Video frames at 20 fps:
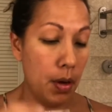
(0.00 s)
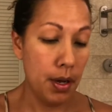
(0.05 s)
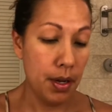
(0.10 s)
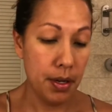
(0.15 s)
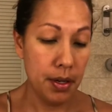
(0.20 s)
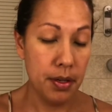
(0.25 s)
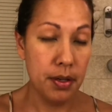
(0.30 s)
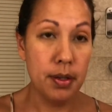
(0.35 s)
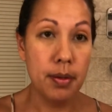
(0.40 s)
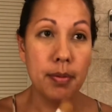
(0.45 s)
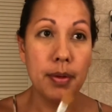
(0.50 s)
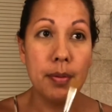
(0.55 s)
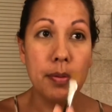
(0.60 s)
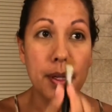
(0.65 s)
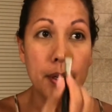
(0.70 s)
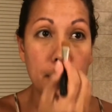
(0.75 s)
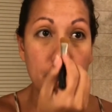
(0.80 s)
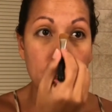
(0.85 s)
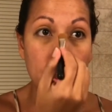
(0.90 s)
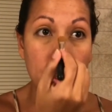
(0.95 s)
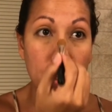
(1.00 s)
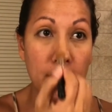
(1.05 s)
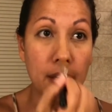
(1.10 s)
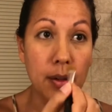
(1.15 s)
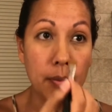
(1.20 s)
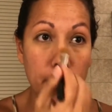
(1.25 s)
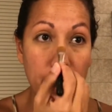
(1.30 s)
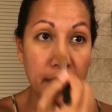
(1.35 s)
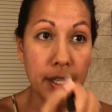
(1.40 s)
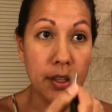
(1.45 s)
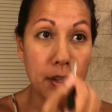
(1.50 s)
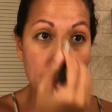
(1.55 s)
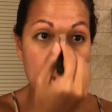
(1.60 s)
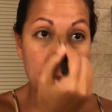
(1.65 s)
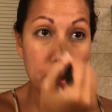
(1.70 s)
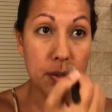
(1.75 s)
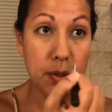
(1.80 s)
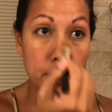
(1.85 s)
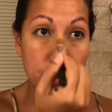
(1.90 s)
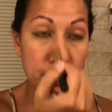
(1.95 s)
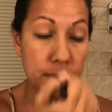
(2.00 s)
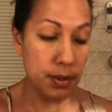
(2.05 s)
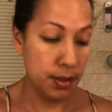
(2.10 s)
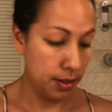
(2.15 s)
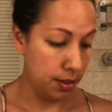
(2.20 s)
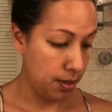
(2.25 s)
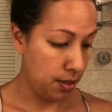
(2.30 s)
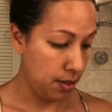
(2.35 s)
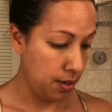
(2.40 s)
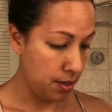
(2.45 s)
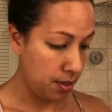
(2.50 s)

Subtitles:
and then maybe along my nose.